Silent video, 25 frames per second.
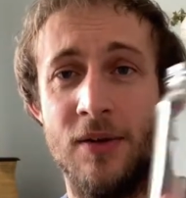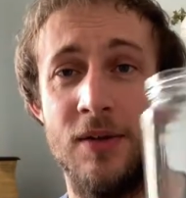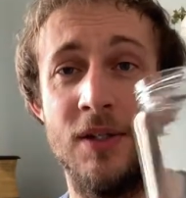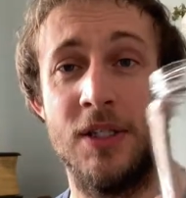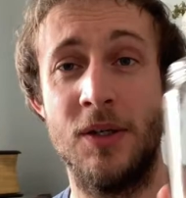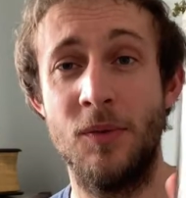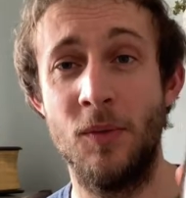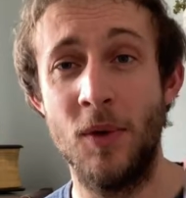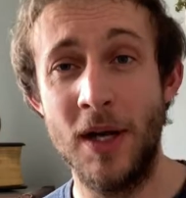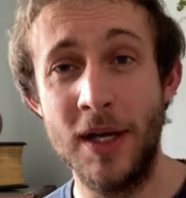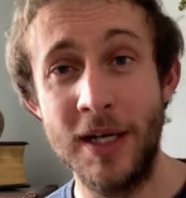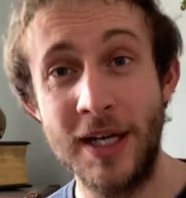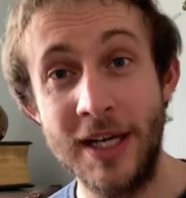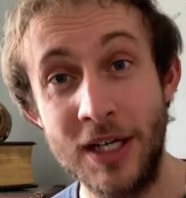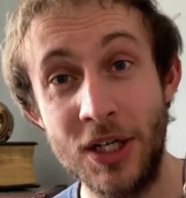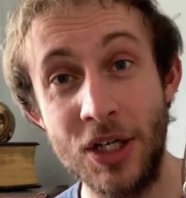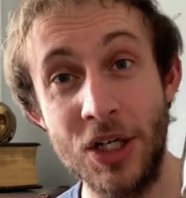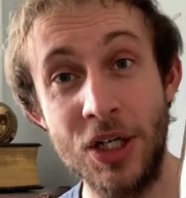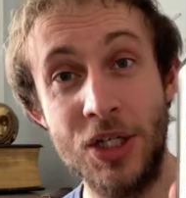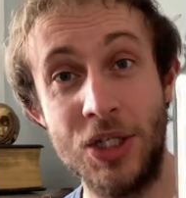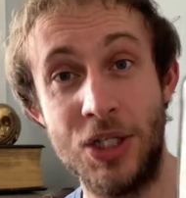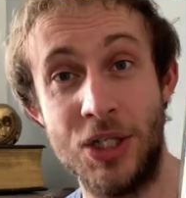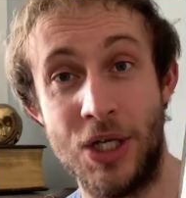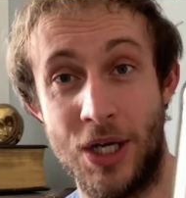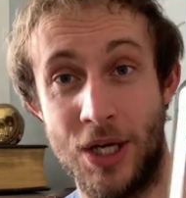So what I'm going to
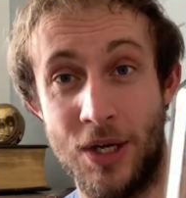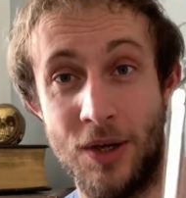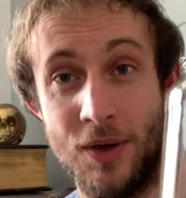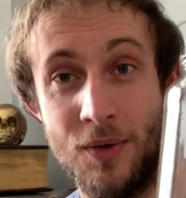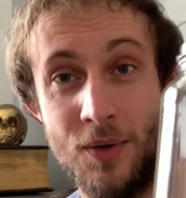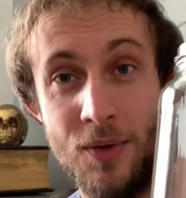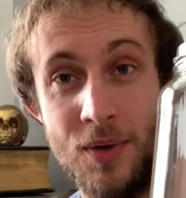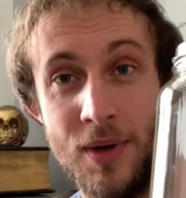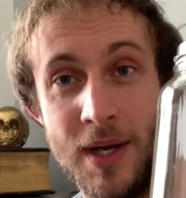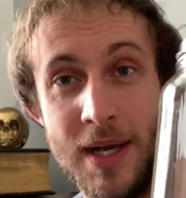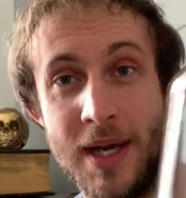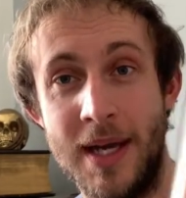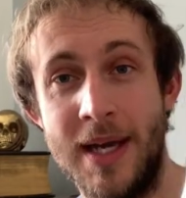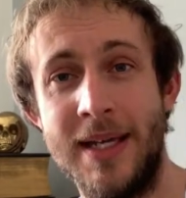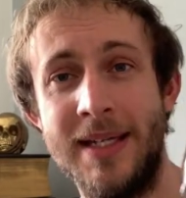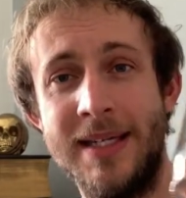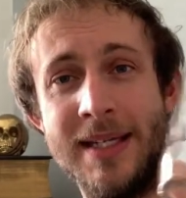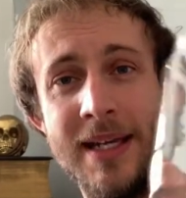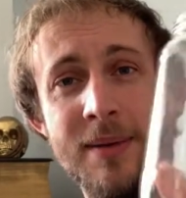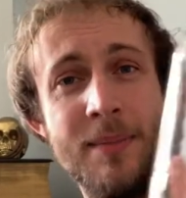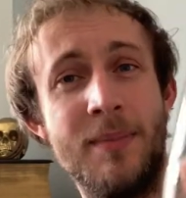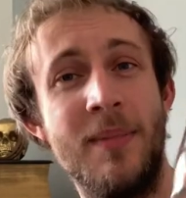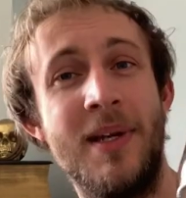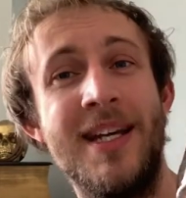do is I'm